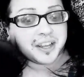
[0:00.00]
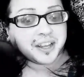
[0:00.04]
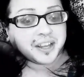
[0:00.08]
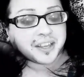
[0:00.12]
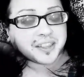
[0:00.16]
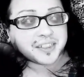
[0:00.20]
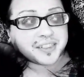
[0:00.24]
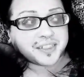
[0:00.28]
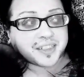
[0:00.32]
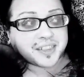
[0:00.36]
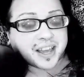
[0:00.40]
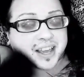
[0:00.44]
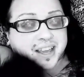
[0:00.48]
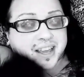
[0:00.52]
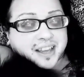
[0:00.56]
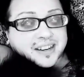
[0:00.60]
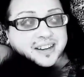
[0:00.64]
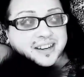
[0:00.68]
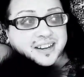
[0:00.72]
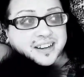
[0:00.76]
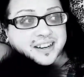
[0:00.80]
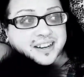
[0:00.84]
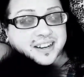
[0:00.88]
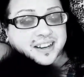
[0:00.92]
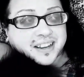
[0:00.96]
that
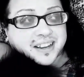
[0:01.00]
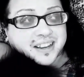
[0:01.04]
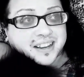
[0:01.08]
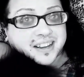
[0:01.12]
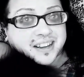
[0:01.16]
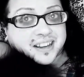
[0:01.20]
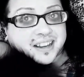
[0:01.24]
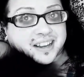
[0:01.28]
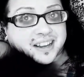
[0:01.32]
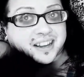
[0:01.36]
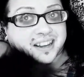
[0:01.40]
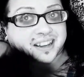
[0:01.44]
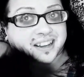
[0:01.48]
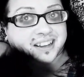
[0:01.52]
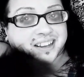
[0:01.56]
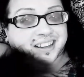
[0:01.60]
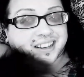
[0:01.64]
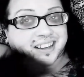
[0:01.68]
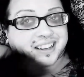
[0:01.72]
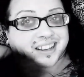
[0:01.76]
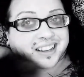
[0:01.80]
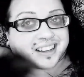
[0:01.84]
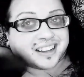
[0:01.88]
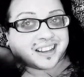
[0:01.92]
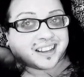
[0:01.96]

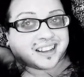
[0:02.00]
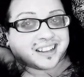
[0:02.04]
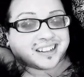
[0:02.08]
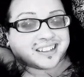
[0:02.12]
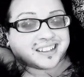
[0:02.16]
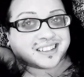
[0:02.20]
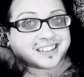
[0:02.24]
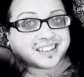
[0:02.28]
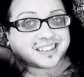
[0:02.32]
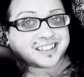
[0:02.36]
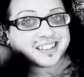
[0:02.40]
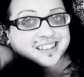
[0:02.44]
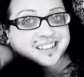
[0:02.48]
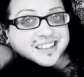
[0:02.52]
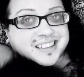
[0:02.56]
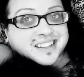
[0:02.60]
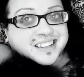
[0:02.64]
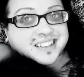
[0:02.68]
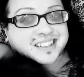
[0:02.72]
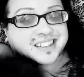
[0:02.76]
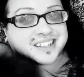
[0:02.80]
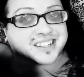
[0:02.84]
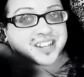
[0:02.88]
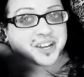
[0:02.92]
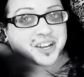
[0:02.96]
it
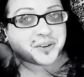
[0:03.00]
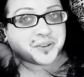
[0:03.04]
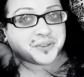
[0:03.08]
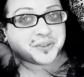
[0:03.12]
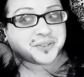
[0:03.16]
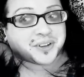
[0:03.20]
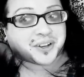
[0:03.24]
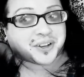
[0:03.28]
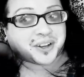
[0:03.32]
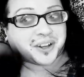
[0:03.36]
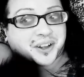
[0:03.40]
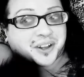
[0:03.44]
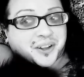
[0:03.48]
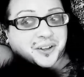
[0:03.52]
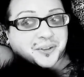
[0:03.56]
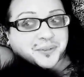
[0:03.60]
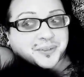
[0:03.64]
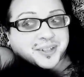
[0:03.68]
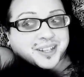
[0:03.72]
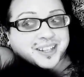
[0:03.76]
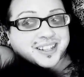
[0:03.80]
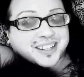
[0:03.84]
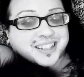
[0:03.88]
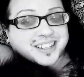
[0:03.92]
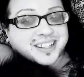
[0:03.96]
you don't
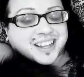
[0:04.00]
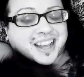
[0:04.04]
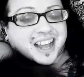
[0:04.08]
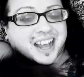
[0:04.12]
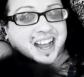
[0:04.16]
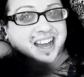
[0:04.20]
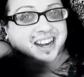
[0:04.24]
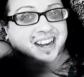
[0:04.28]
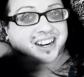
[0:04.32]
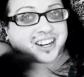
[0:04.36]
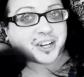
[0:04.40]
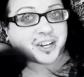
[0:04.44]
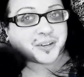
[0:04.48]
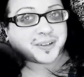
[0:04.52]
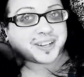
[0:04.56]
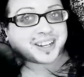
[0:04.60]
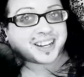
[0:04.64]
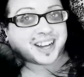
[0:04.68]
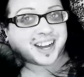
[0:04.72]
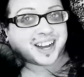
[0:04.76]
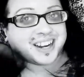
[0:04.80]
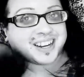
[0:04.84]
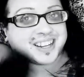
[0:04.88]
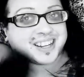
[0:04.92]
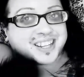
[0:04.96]
always I don't know, it
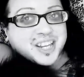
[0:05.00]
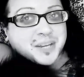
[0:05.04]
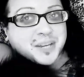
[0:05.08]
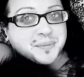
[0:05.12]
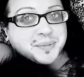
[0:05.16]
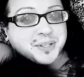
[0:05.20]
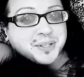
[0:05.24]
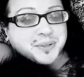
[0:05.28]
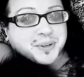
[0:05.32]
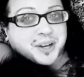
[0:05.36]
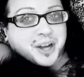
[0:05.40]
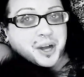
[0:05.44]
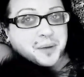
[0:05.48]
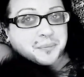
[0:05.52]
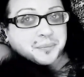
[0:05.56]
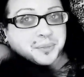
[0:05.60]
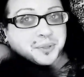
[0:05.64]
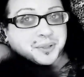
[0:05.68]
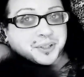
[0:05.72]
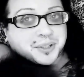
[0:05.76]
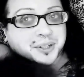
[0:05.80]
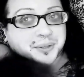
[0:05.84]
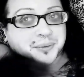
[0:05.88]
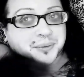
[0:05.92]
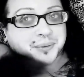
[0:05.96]
kind of keeps you
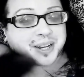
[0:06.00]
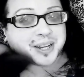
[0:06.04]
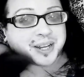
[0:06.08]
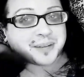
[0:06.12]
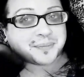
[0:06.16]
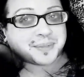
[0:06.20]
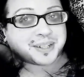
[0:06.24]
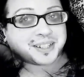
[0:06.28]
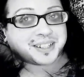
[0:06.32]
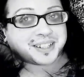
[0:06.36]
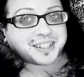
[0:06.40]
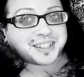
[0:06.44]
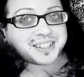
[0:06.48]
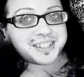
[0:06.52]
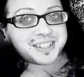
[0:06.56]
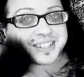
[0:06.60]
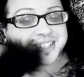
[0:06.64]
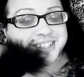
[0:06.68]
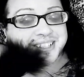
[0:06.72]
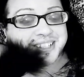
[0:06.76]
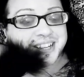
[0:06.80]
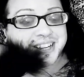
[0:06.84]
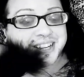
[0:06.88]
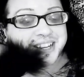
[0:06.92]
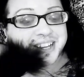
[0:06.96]
humble in a way
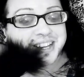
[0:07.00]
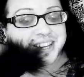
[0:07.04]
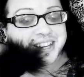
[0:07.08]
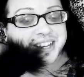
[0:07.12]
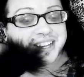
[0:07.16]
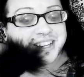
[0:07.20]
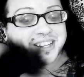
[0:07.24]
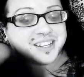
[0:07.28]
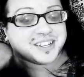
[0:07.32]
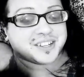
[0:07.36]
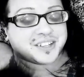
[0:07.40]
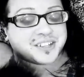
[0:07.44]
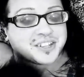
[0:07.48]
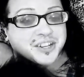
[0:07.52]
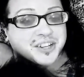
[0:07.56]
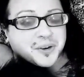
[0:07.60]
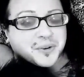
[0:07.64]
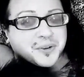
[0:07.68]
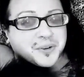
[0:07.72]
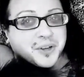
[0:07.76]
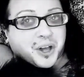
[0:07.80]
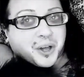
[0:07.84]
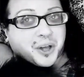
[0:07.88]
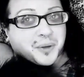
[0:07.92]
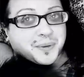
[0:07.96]
because you
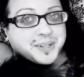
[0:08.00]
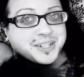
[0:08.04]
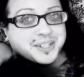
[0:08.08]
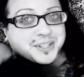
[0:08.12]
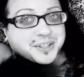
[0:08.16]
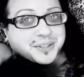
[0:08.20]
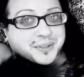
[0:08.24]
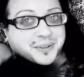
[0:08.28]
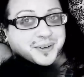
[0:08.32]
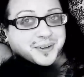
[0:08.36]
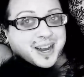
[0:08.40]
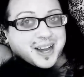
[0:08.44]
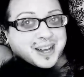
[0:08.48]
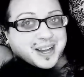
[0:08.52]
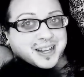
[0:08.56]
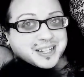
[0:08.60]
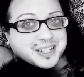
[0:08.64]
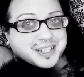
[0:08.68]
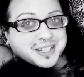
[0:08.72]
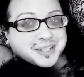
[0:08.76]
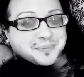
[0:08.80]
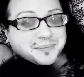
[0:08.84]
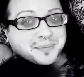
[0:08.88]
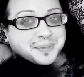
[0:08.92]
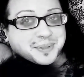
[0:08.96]
don't always
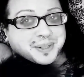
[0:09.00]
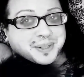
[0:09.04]
grasp